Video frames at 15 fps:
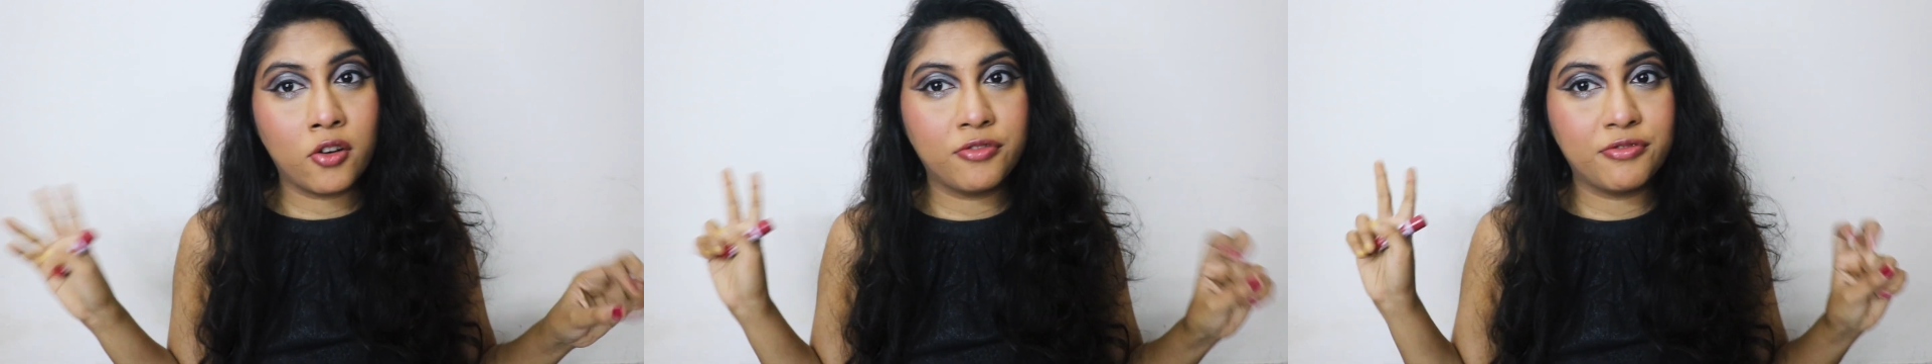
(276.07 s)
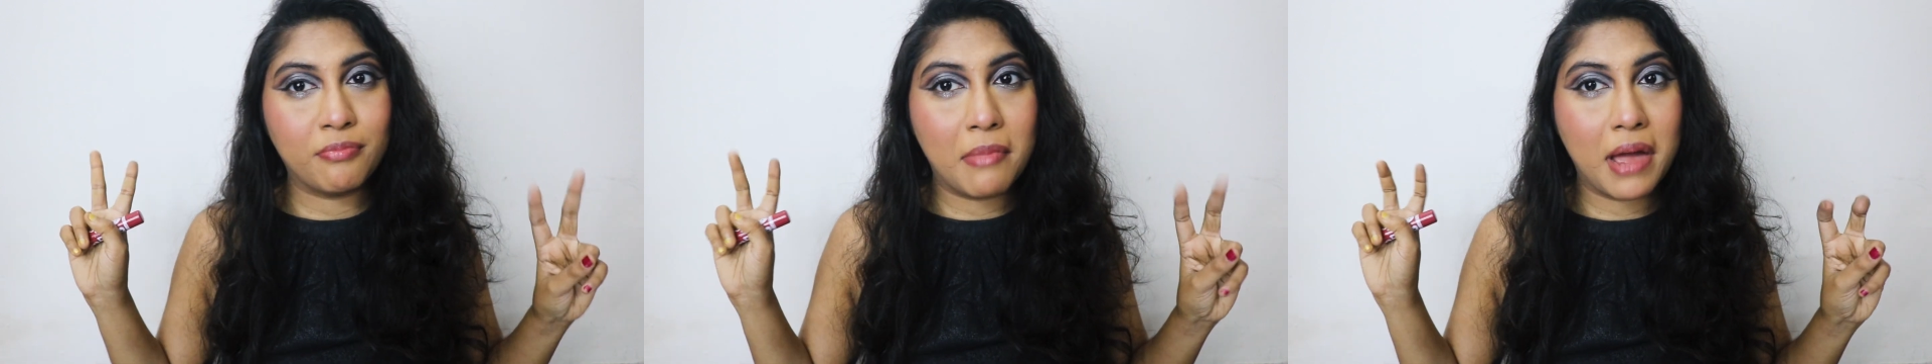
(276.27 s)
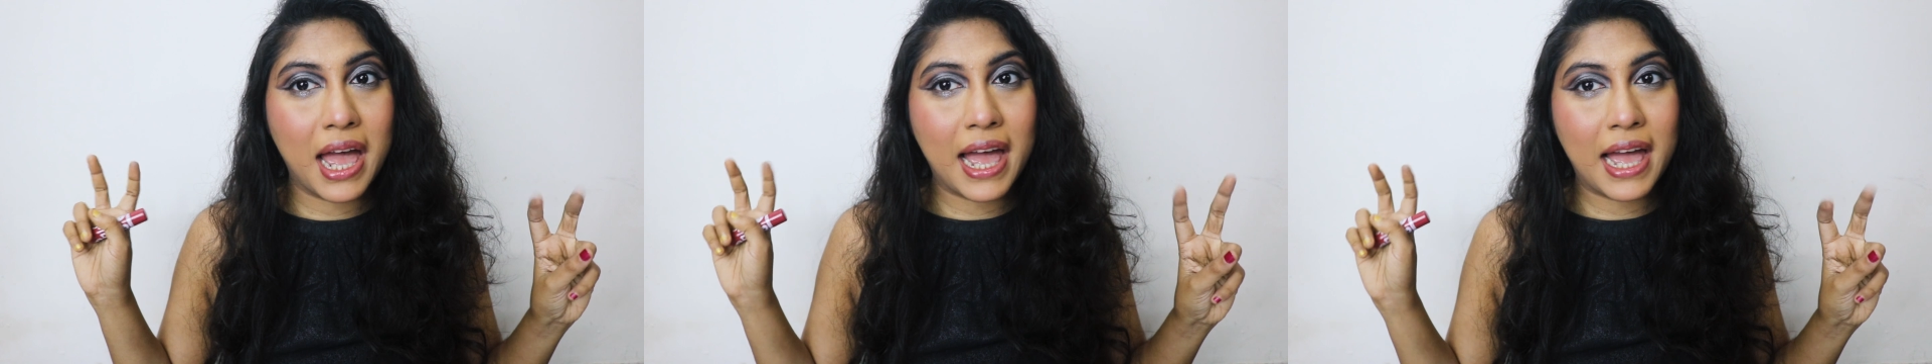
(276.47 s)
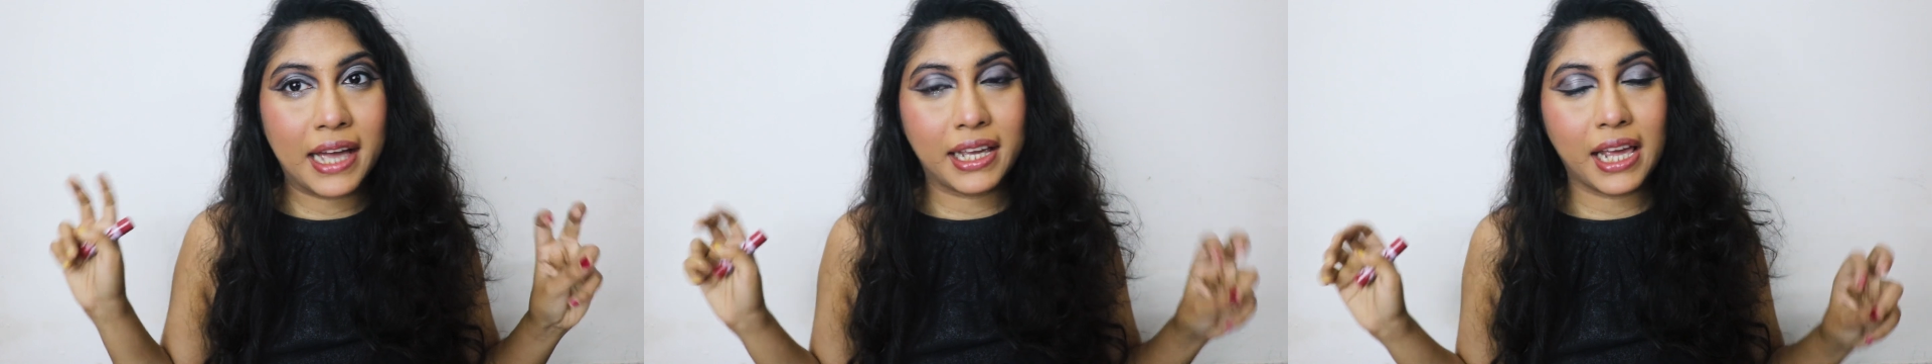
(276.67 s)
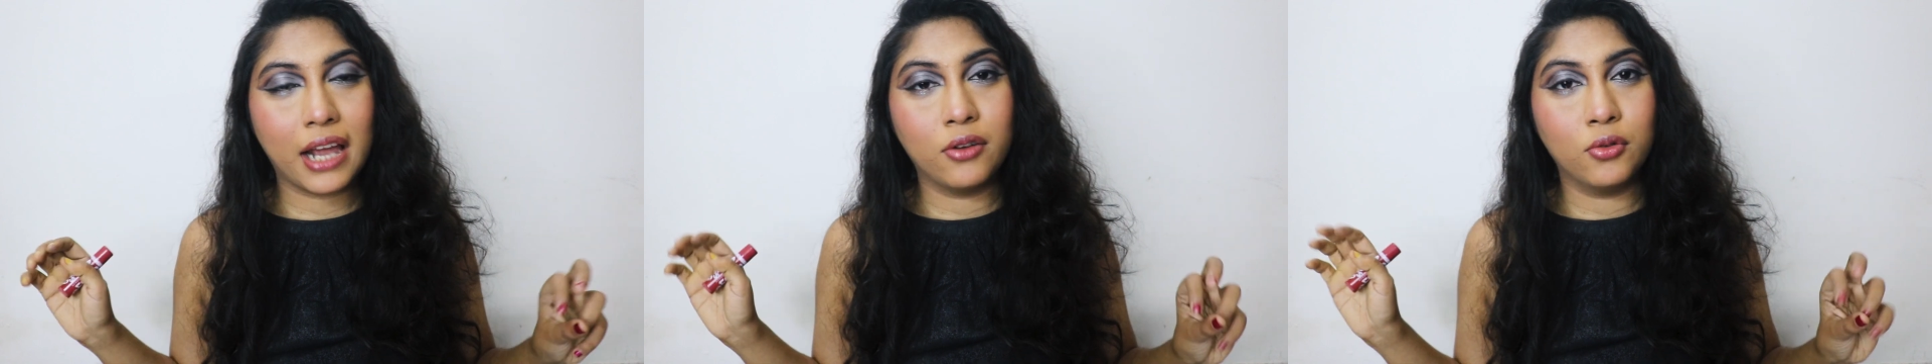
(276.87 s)
of
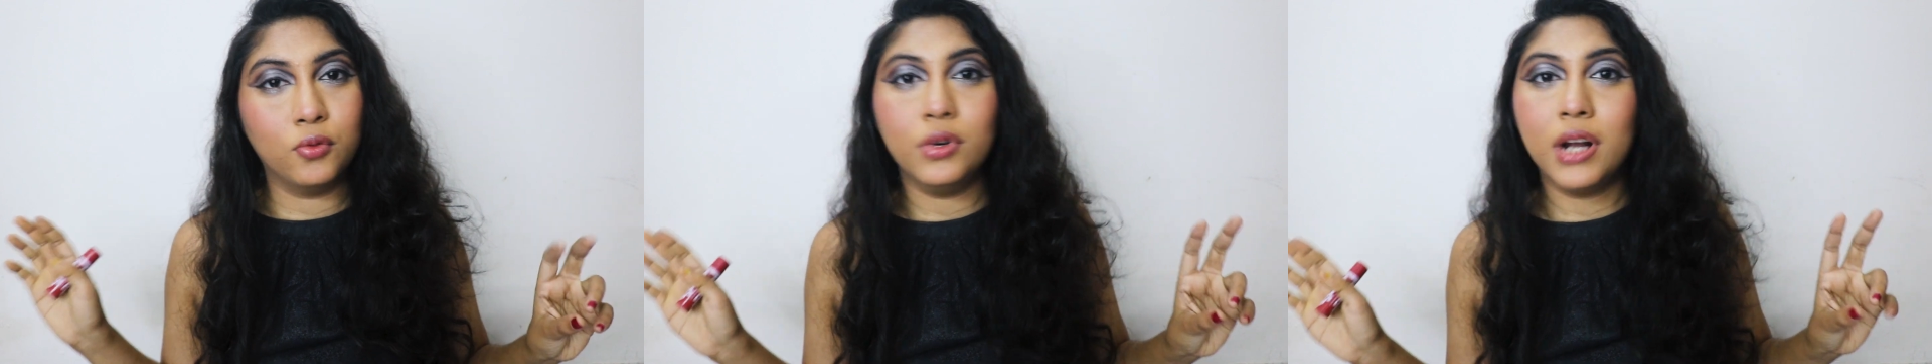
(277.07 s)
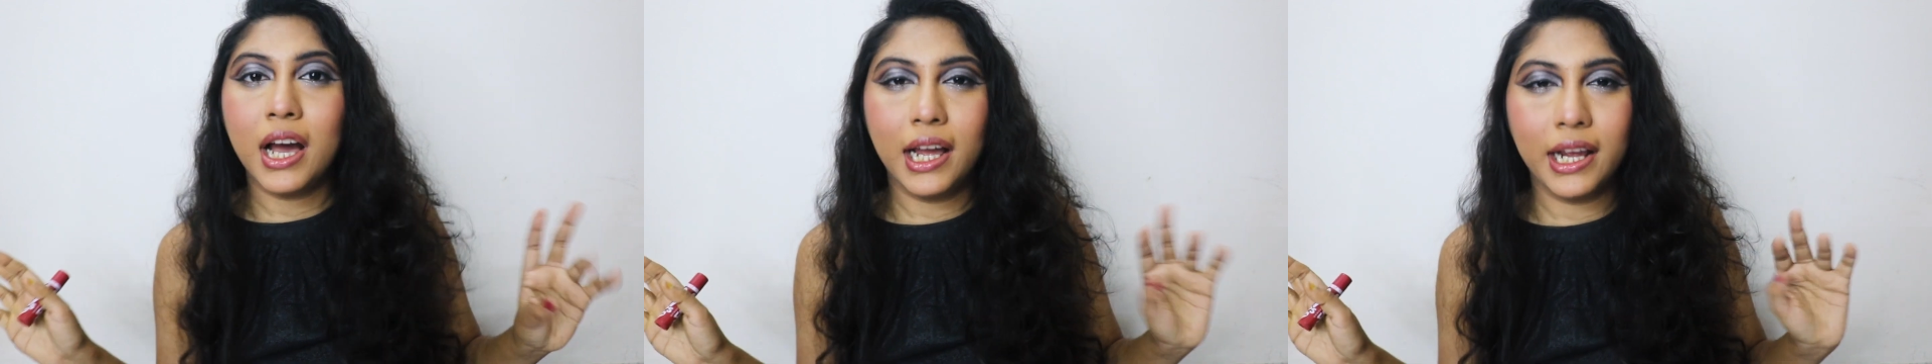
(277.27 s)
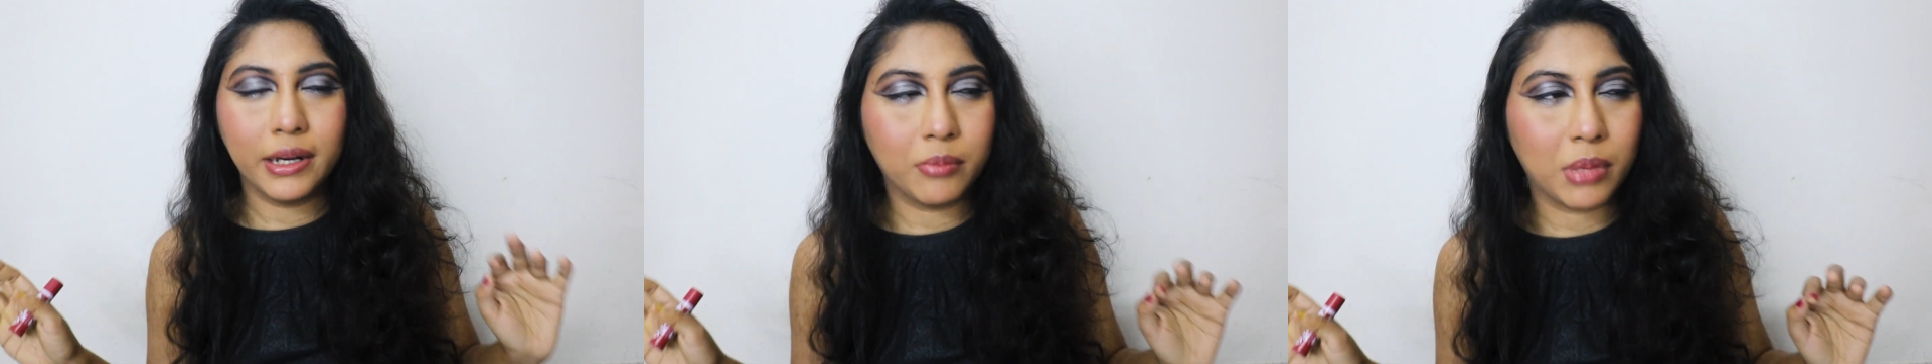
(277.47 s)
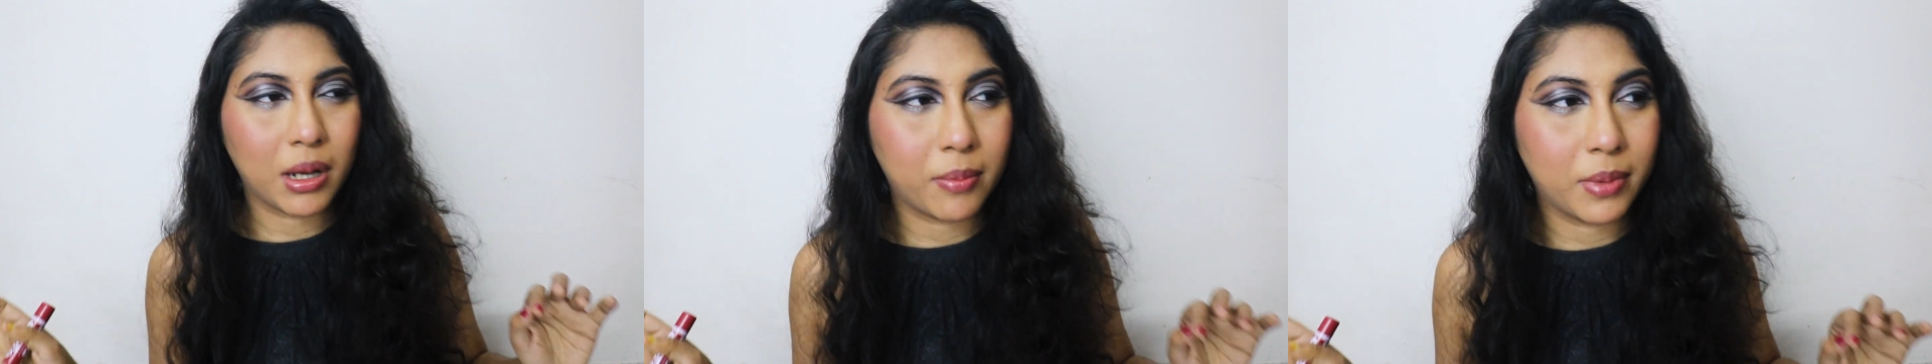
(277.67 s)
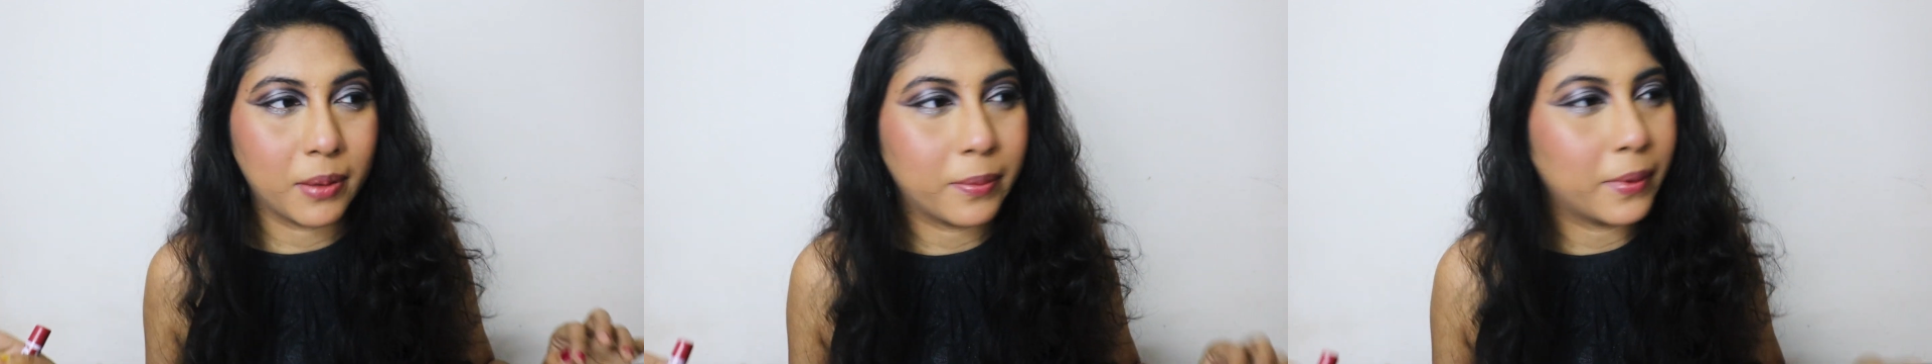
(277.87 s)
MAC and Huda and
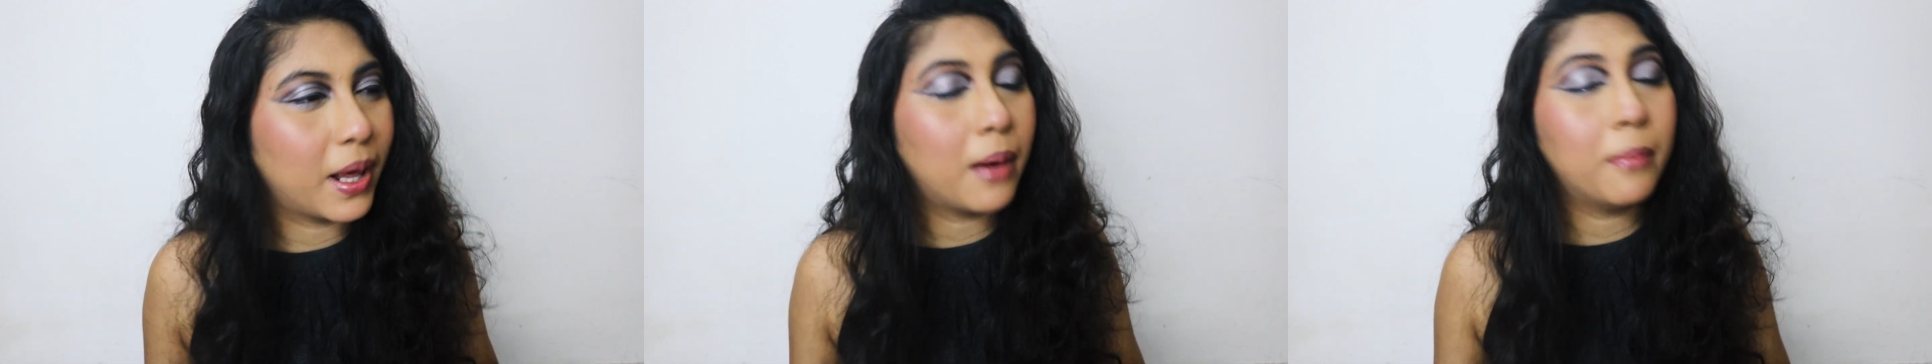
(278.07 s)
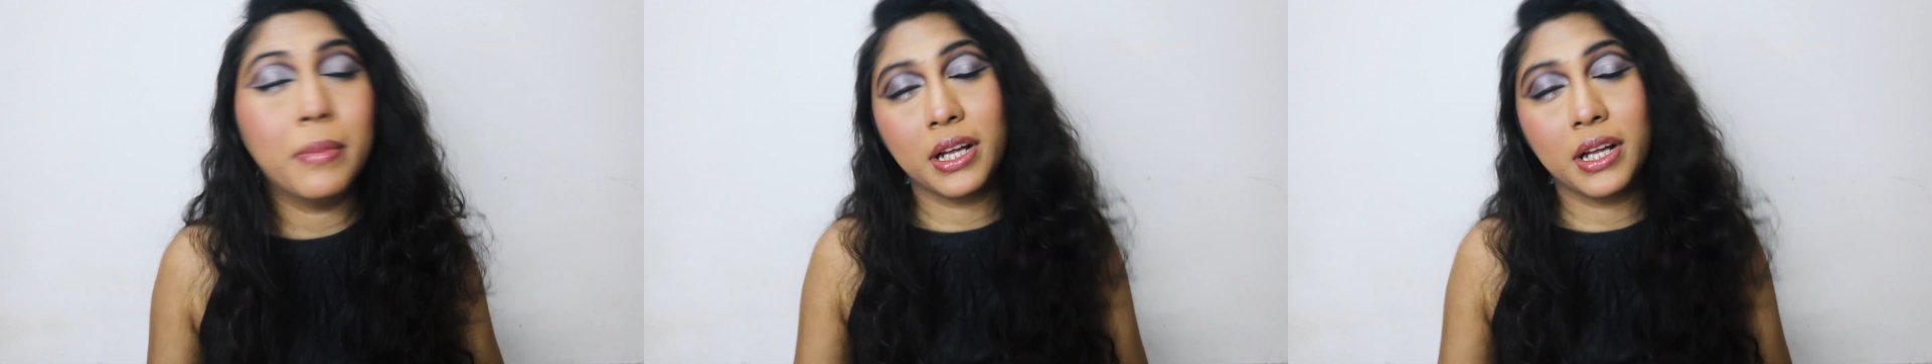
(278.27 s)
blah blah blah,